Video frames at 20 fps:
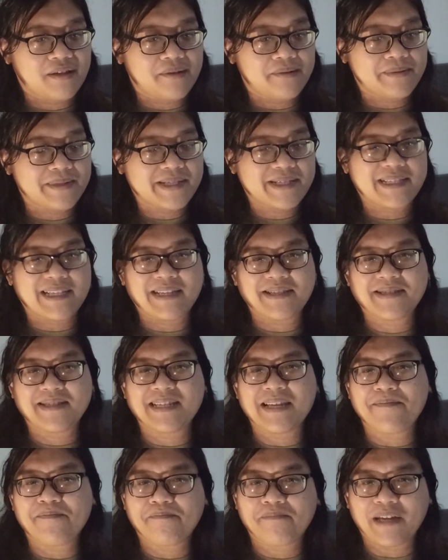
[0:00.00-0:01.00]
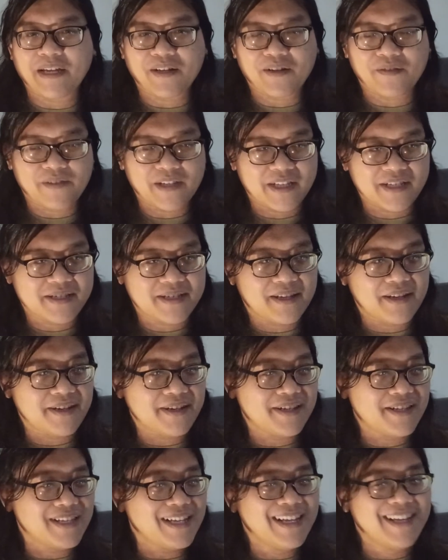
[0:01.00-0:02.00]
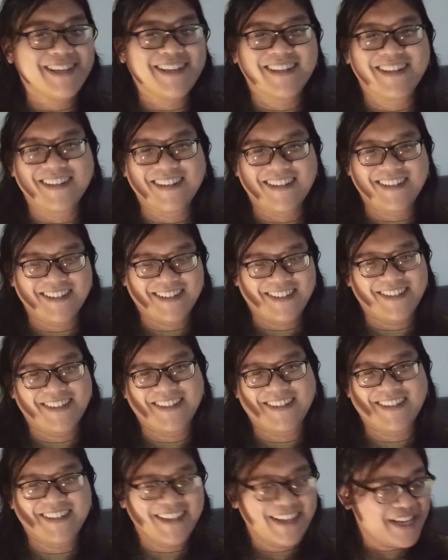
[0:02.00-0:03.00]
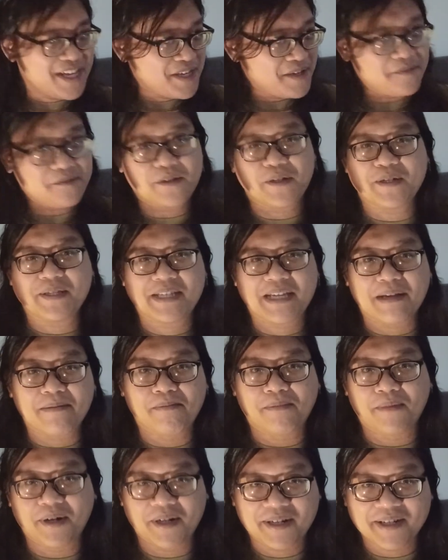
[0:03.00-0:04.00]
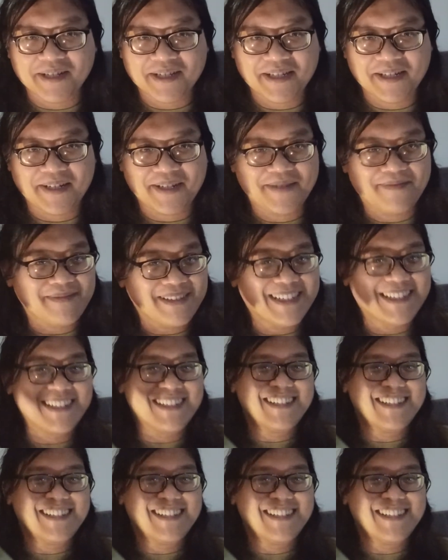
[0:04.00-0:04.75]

let's say, simping over this girl. We're using a modern term.